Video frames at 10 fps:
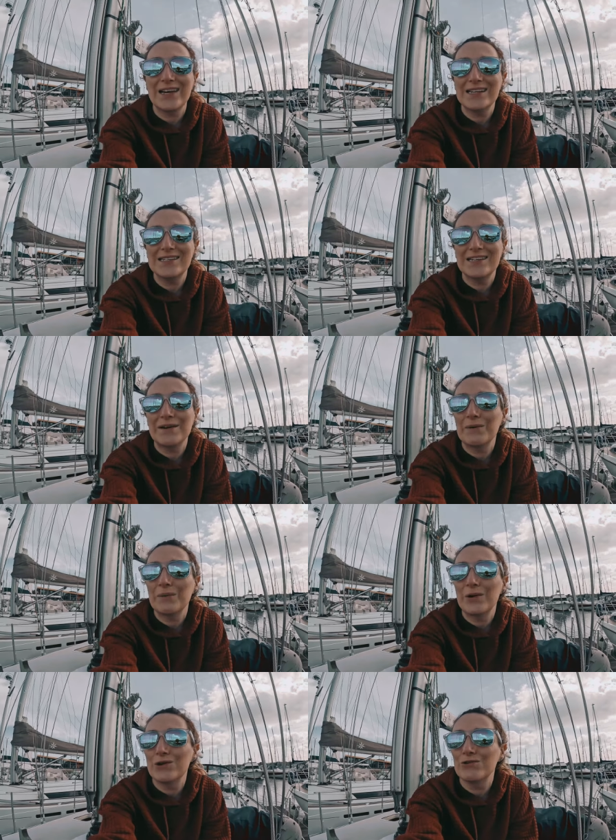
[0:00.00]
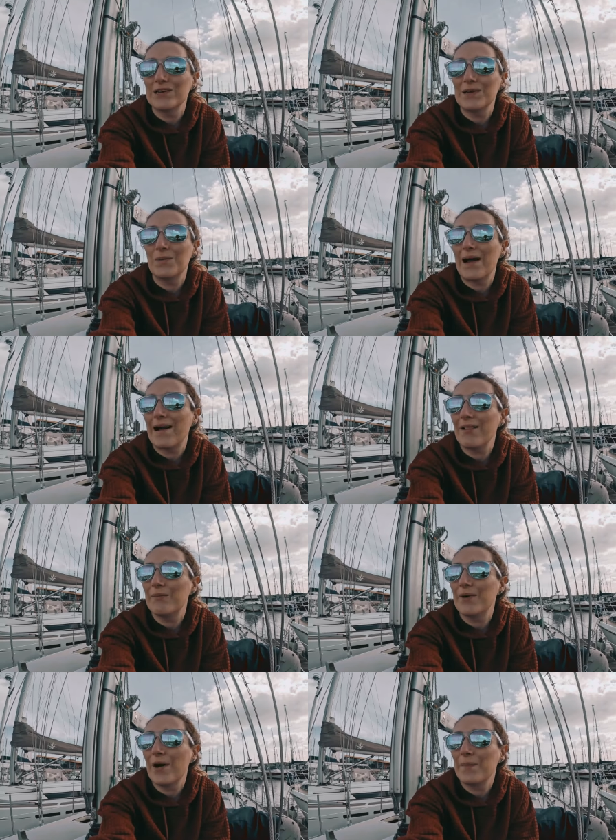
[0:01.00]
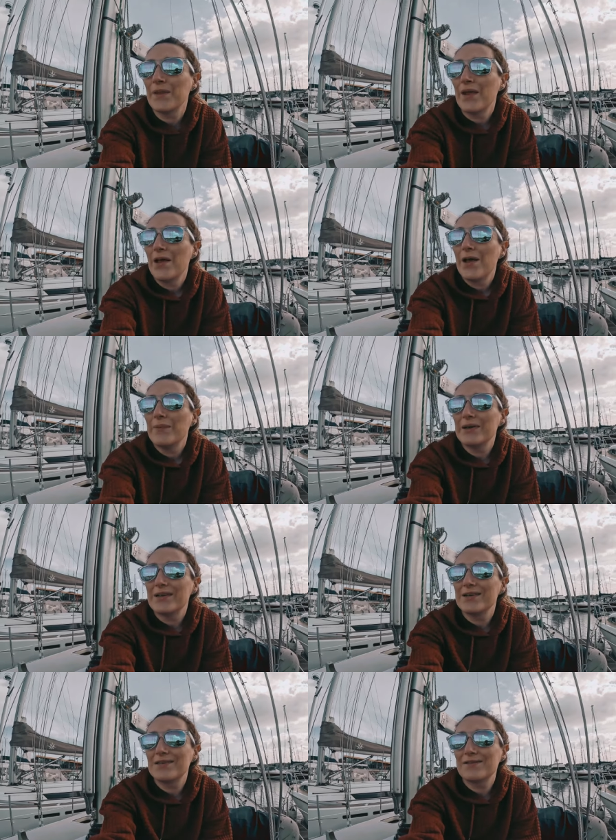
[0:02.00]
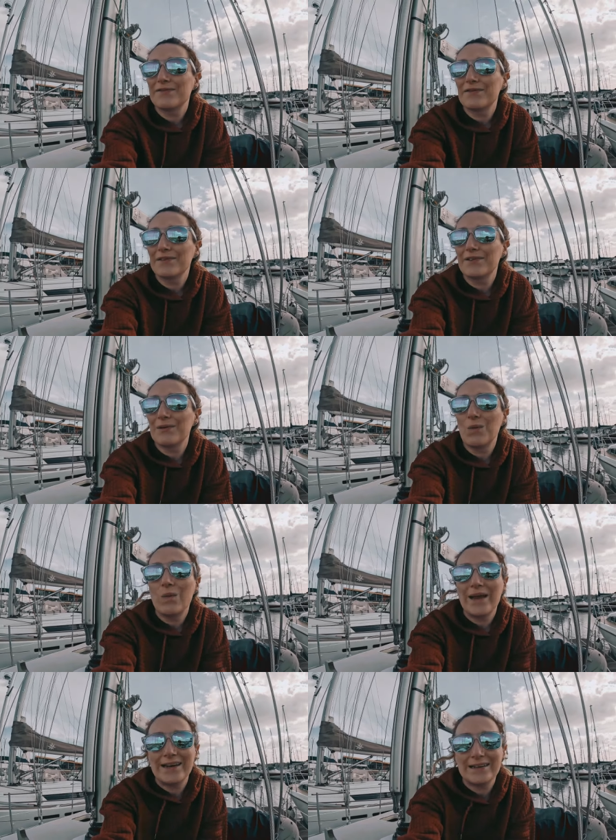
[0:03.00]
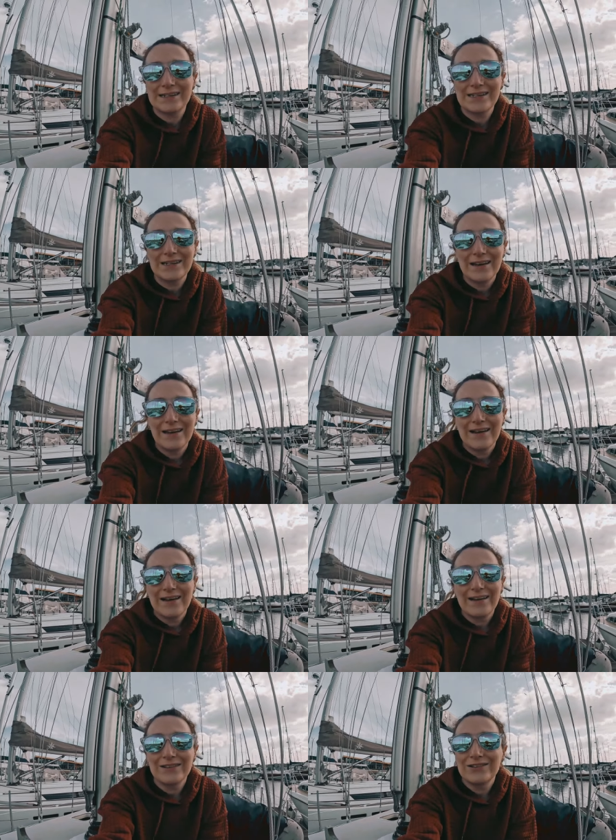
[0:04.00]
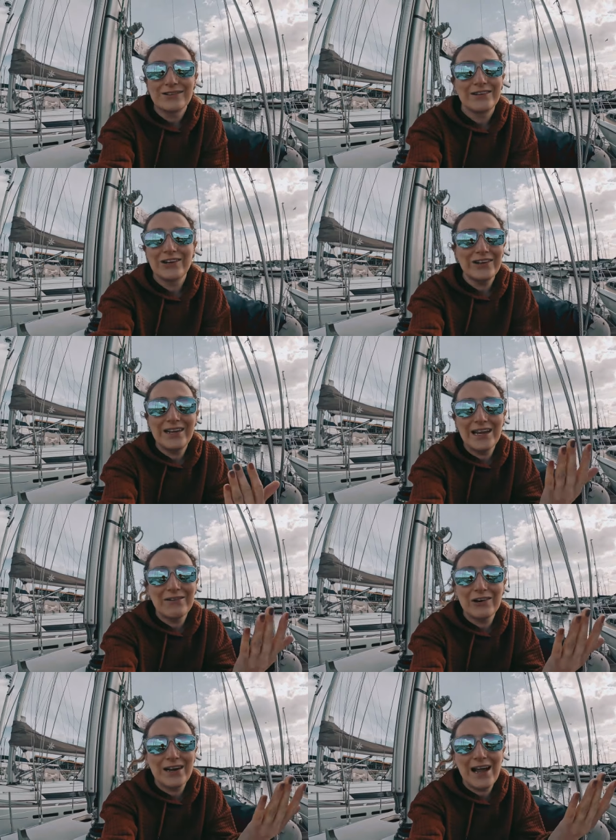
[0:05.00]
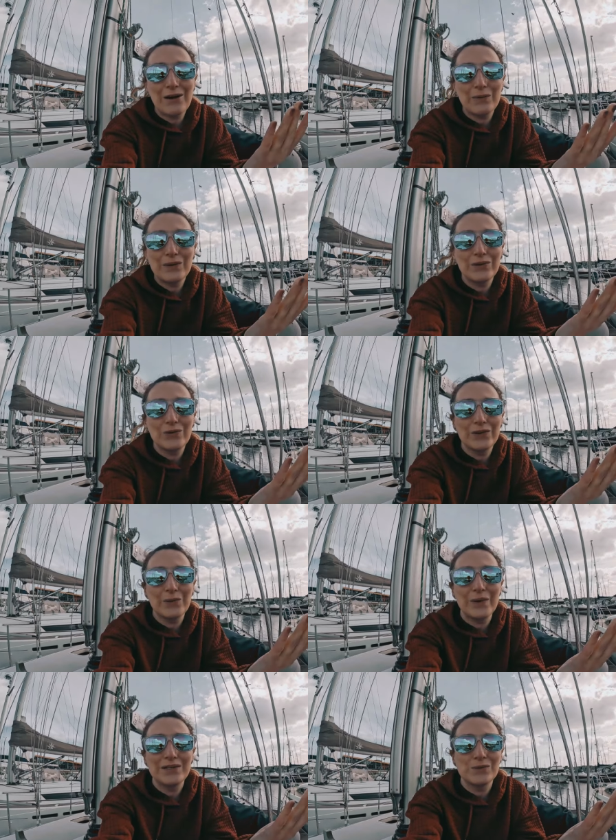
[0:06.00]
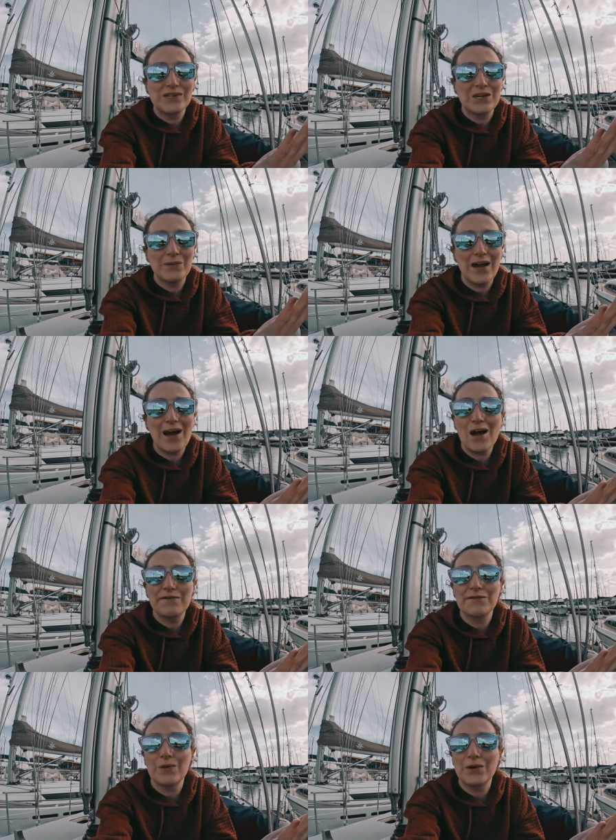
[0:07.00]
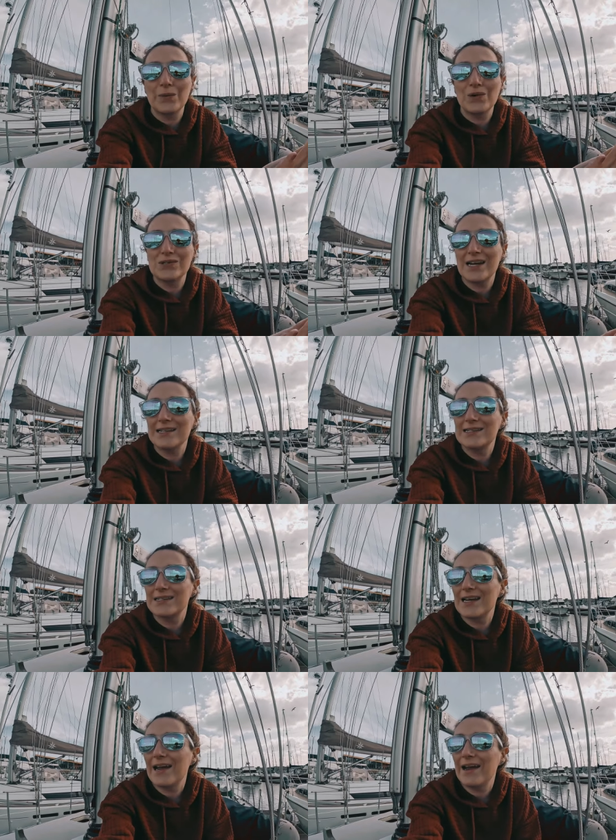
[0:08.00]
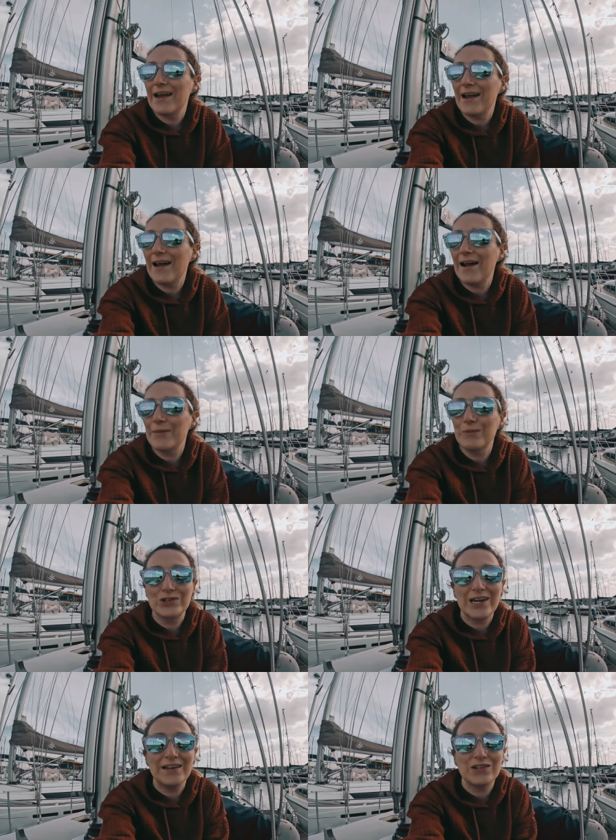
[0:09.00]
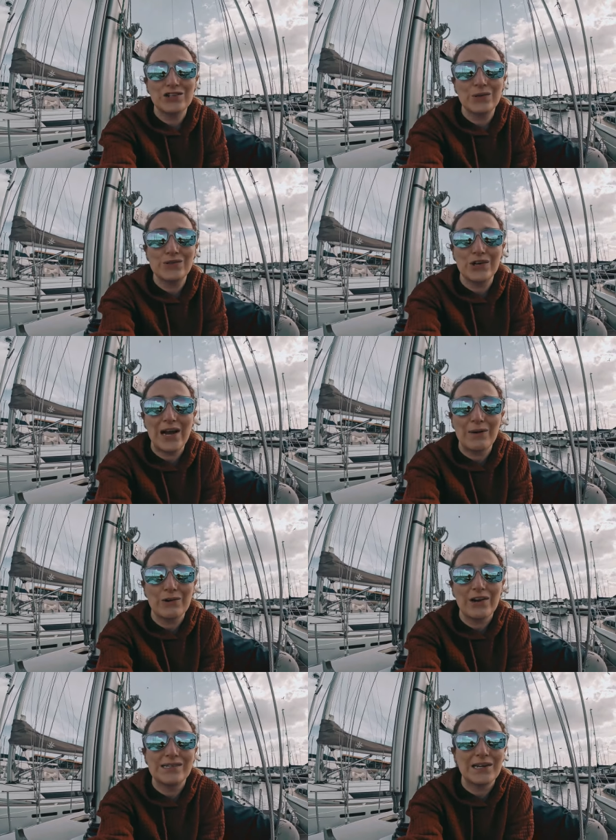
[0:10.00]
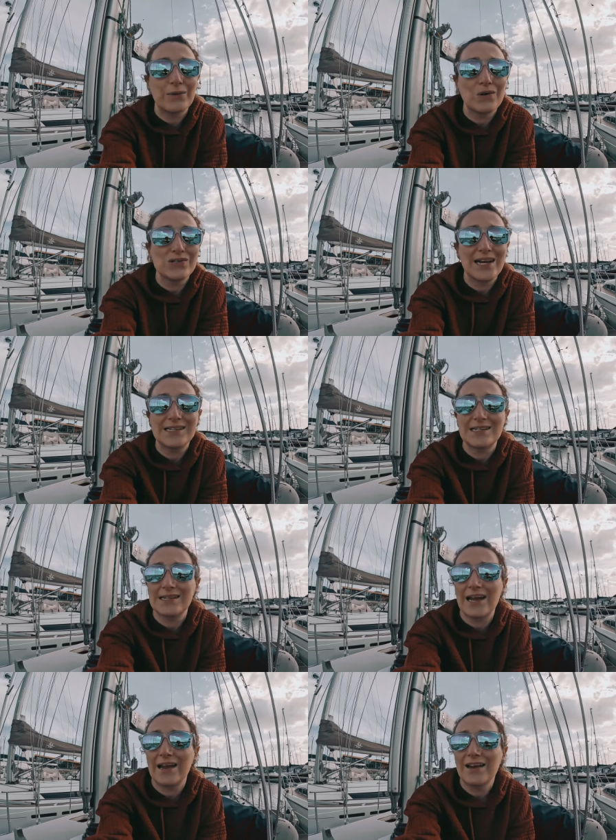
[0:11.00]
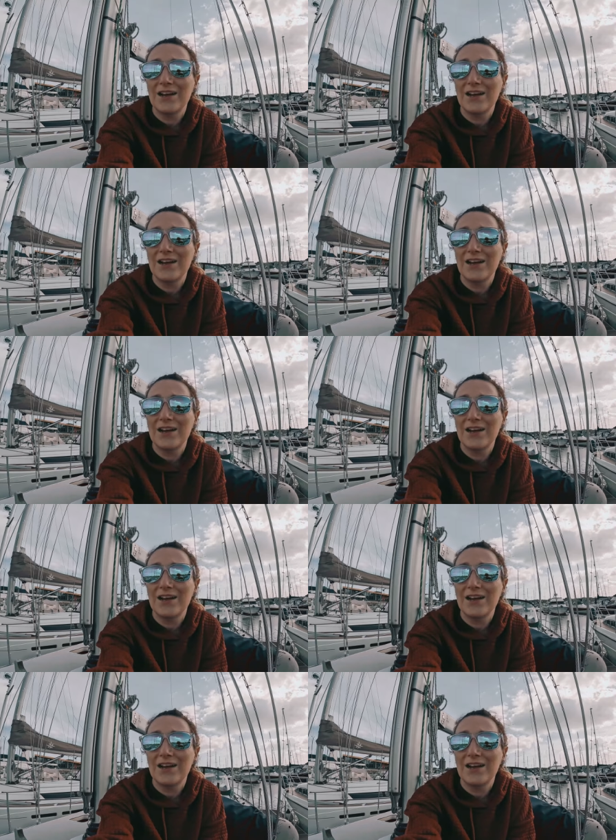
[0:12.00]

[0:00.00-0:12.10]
Yesterday we worked really well, but because of the wind, hear it now. We thought the wind was going to be half of what it was yesterday, um, which kind of shows you how crazy it was yesterday.